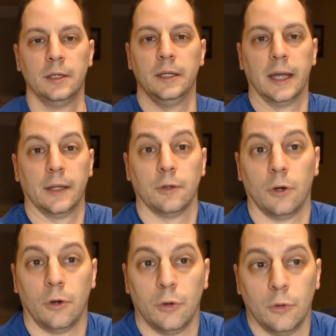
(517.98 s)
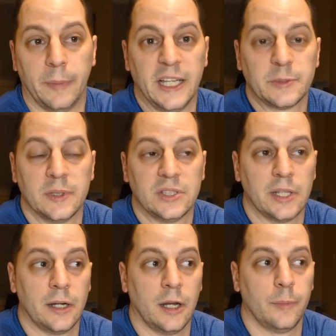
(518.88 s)
He had the whole basement
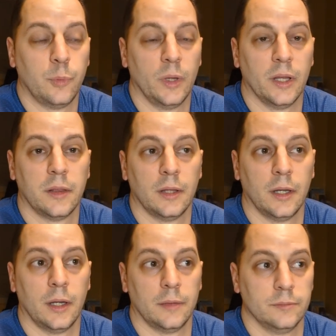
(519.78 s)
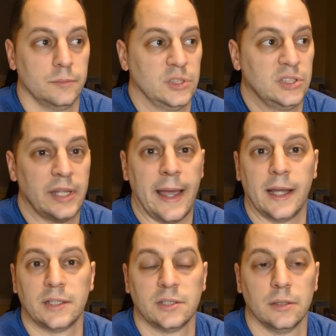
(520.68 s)
set up with
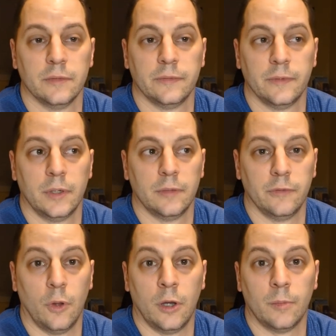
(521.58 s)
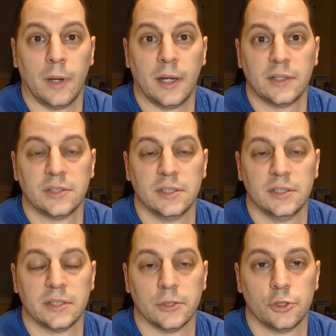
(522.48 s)
stacks of long
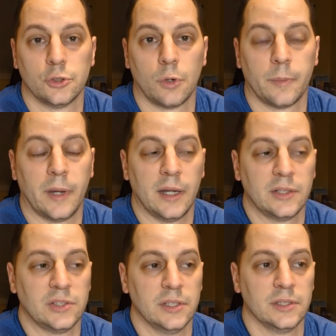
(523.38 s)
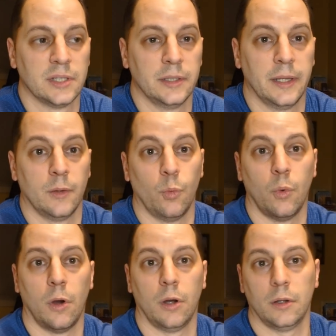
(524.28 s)
boxes and short boxes, and then a
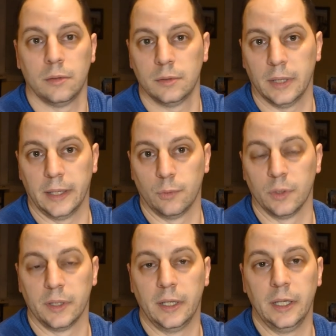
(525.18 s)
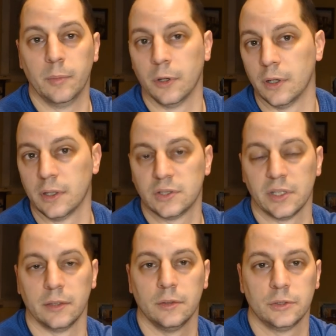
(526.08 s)
wall like with key books
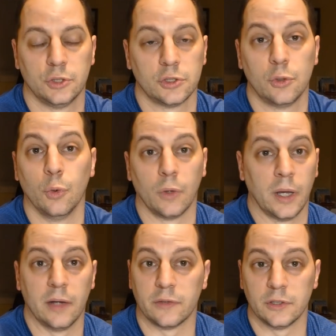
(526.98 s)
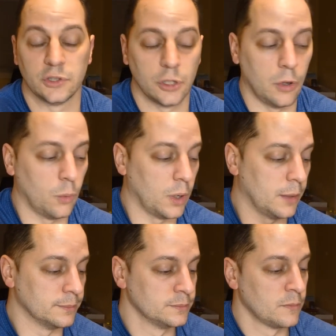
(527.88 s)
and just cool covers.
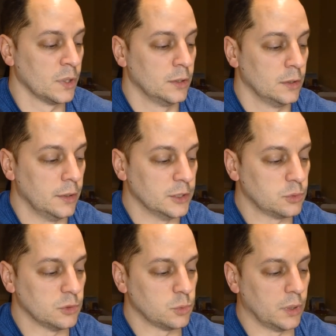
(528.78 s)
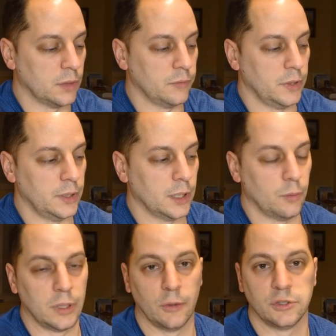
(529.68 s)
So this was one of the,
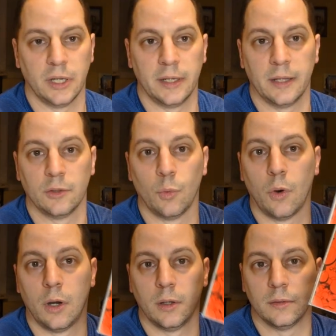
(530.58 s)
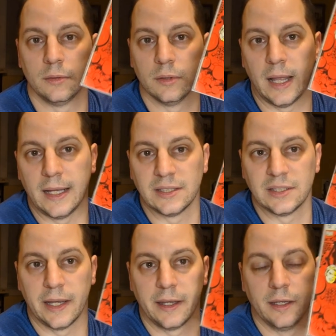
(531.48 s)
when I was looking at the wall last
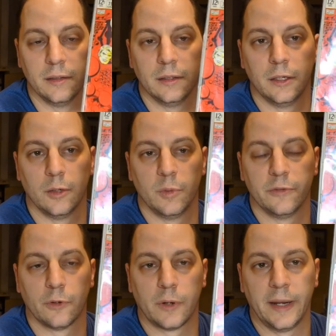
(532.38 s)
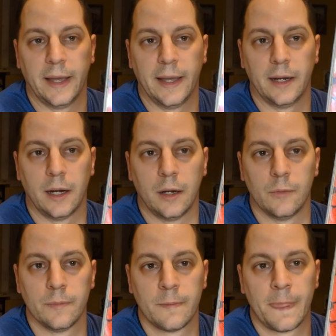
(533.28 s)
second, you know, before I headed
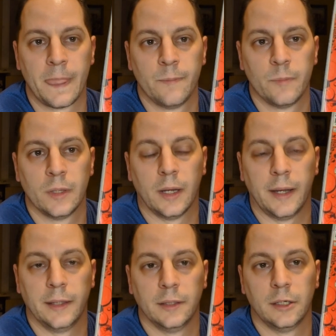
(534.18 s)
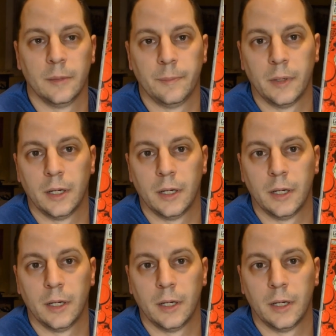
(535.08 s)
out, I ended up